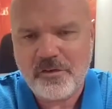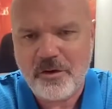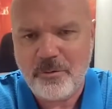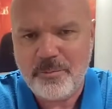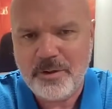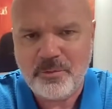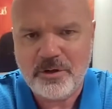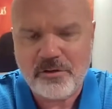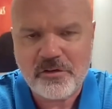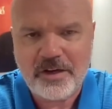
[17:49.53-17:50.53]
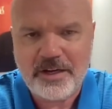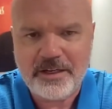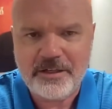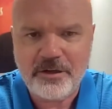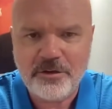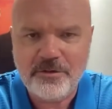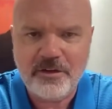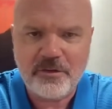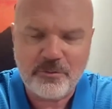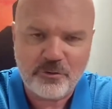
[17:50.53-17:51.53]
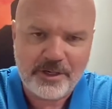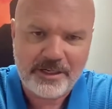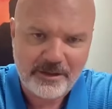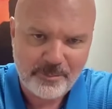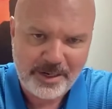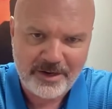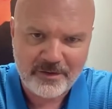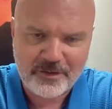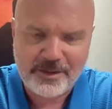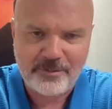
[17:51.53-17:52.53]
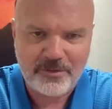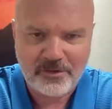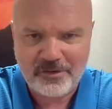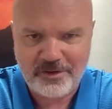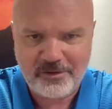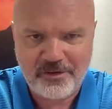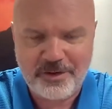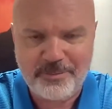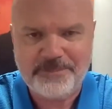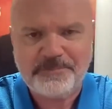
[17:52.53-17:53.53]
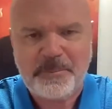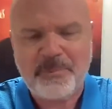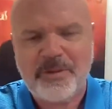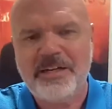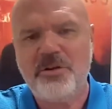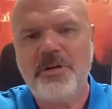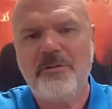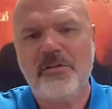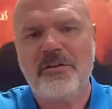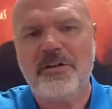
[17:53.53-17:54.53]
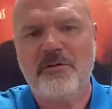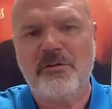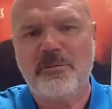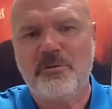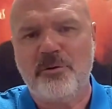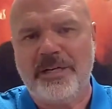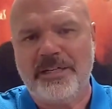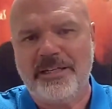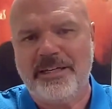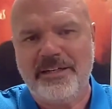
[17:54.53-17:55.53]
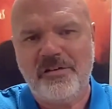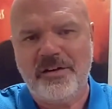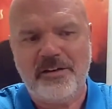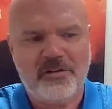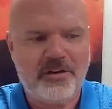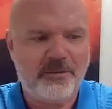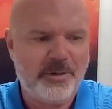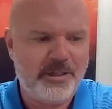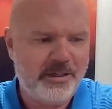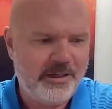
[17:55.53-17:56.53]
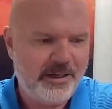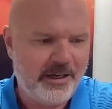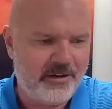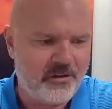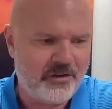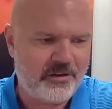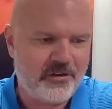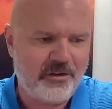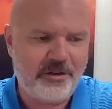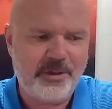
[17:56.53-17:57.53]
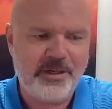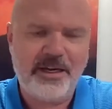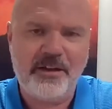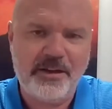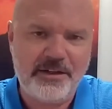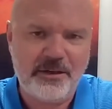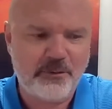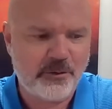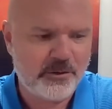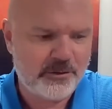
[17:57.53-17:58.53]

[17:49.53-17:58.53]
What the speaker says: people understand, I know you did some training in the past. I think it was in Six Sigma. Can you give us a difference between Lean Six Sigma and Six Sigma, how they differ?